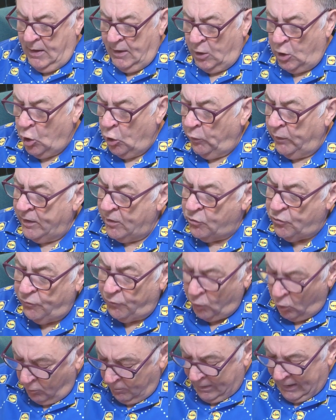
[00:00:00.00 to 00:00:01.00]
I got this
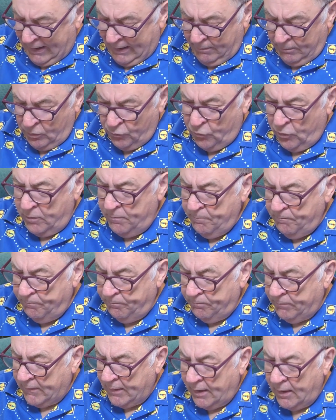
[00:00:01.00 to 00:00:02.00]
from Amazon.
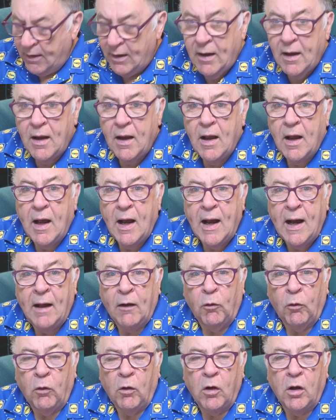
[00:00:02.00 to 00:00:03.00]

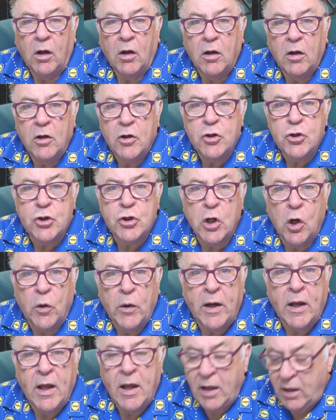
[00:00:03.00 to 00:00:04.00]
I'll
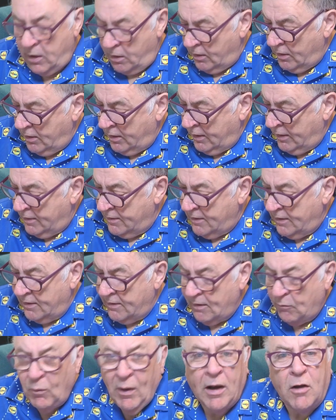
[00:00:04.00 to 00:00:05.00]
show you
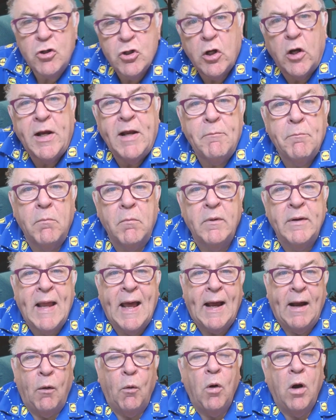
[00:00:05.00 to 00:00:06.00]
I'll show you
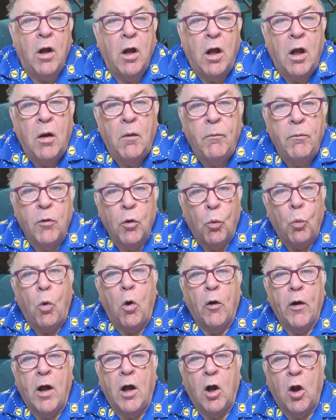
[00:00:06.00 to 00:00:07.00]
now the
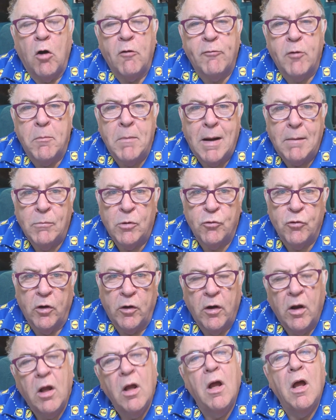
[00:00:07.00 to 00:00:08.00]
one I got from
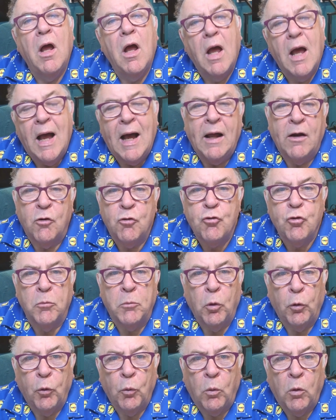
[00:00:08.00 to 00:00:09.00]
Amazon, and
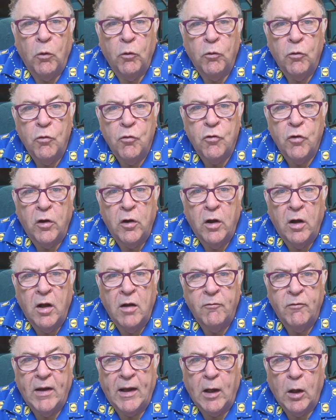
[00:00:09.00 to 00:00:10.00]
some other ones
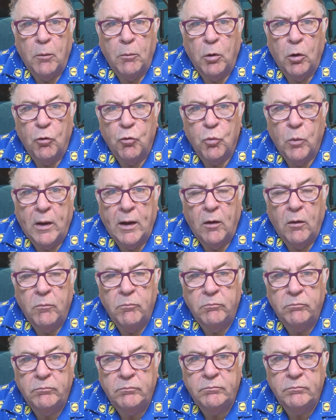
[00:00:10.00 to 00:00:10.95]
available as well.